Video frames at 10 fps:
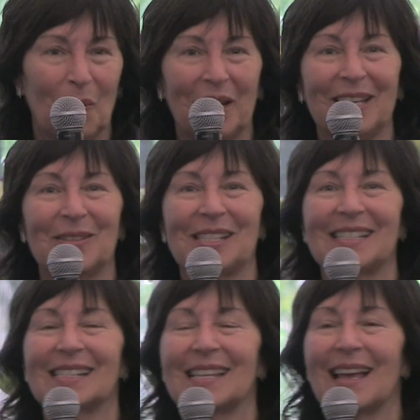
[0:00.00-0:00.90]
We
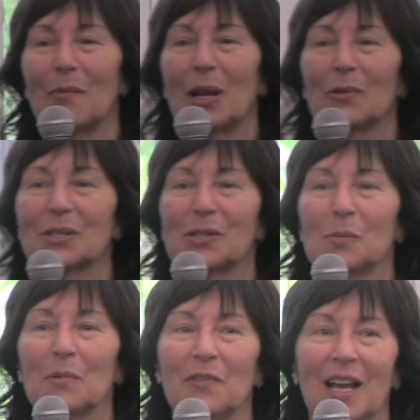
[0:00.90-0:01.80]
used to say we were
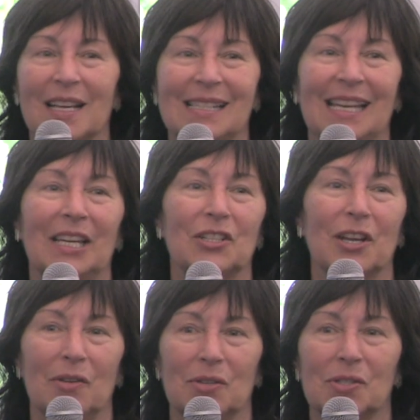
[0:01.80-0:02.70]
supervising each
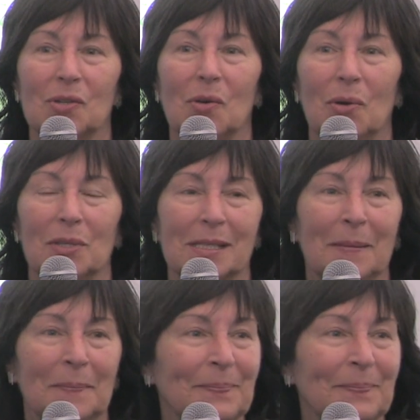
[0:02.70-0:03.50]
other's souls.